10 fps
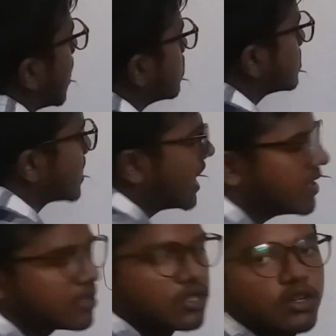
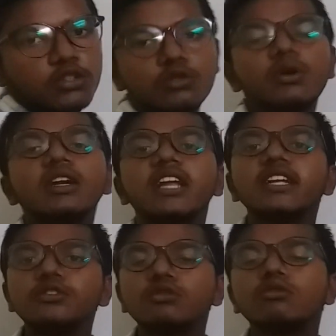outside, so it
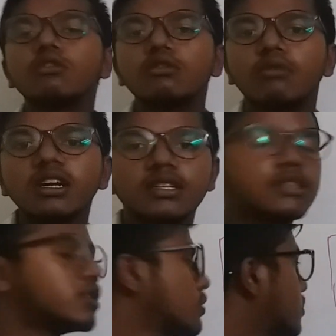tends to go what?
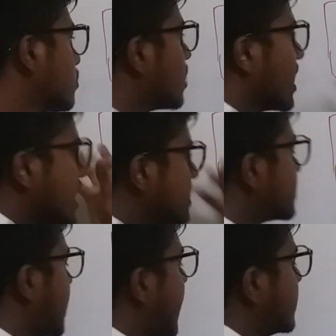To the
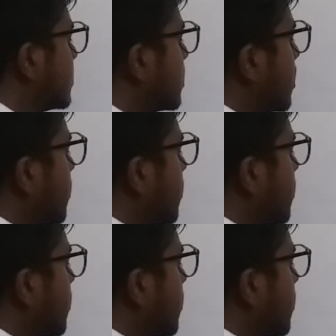inside.